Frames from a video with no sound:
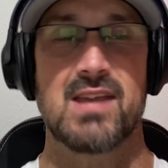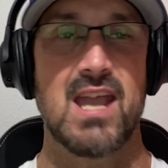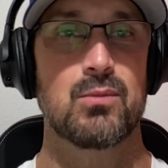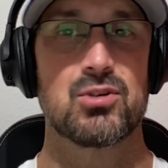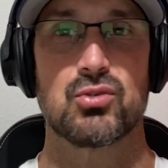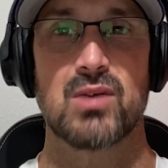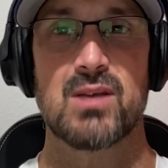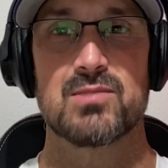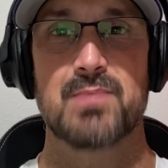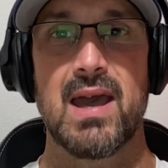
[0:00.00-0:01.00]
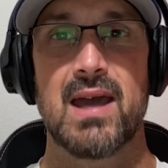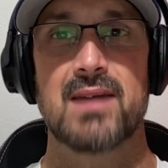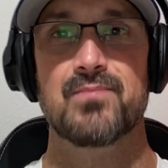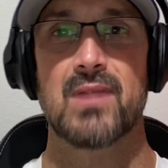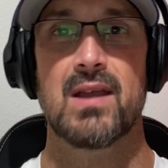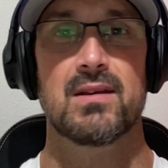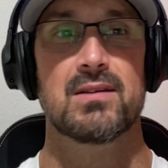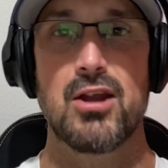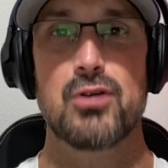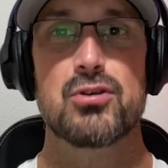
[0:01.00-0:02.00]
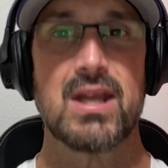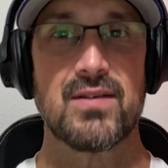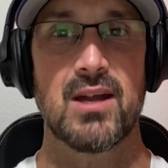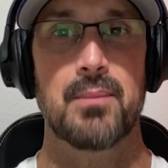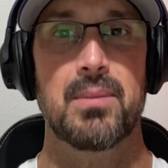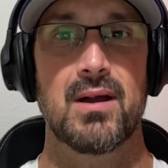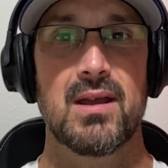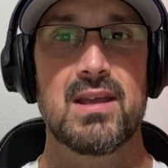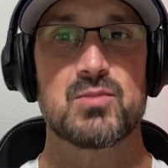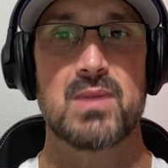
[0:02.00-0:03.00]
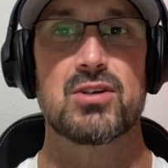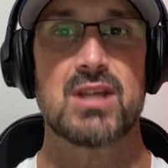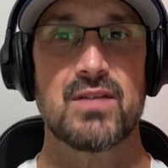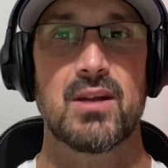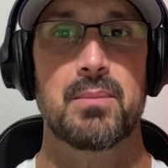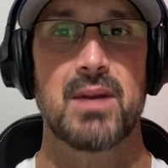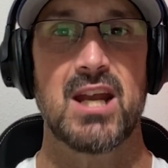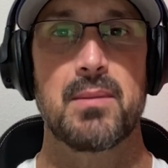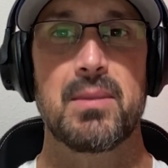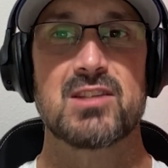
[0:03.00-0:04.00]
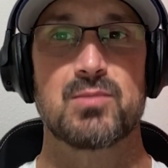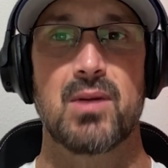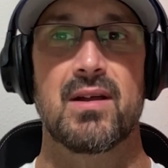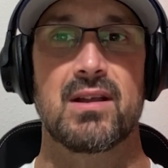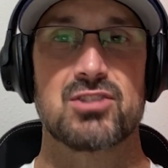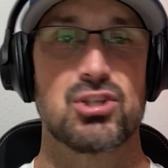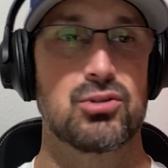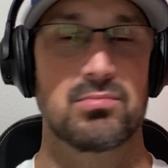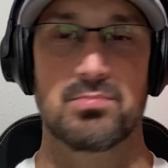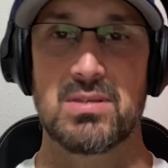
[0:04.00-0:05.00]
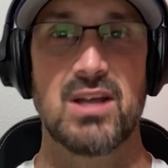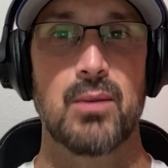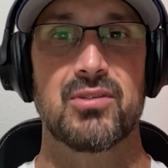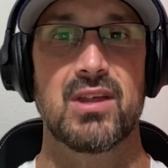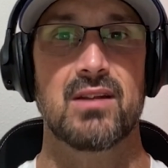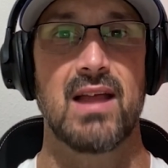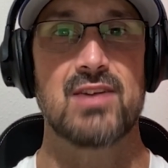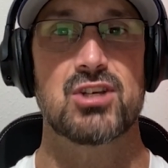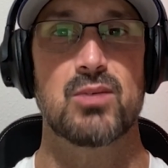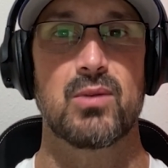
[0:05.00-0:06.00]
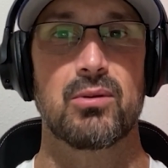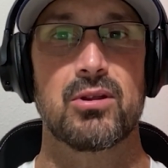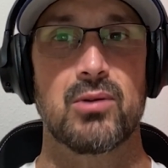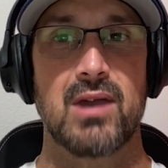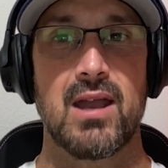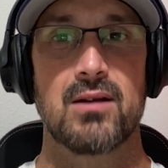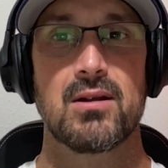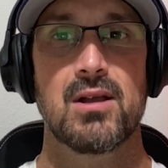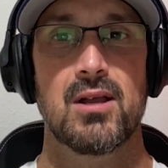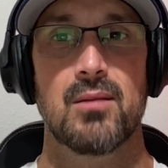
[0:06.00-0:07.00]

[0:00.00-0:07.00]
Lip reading: The camera screen was bad. I know you're giving up on ESPN, you're giving up on MLB. It's probably like just be done with it. In the last year, we really don't care.